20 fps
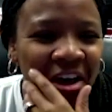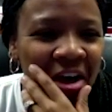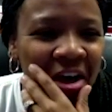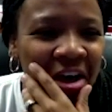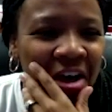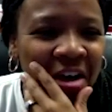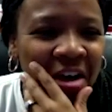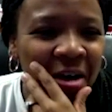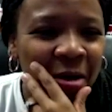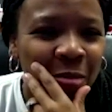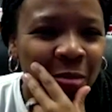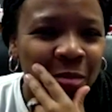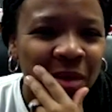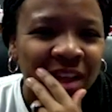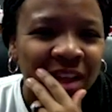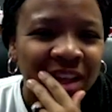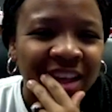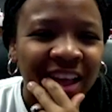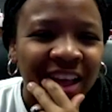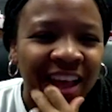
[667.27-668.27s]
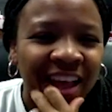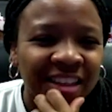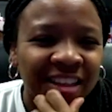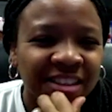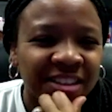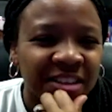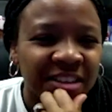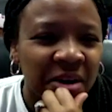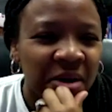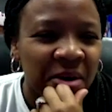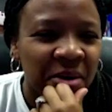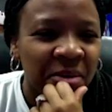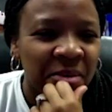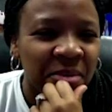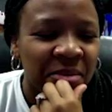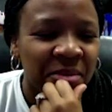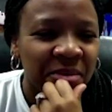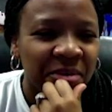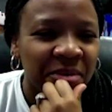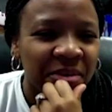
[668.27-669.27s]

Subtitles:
And so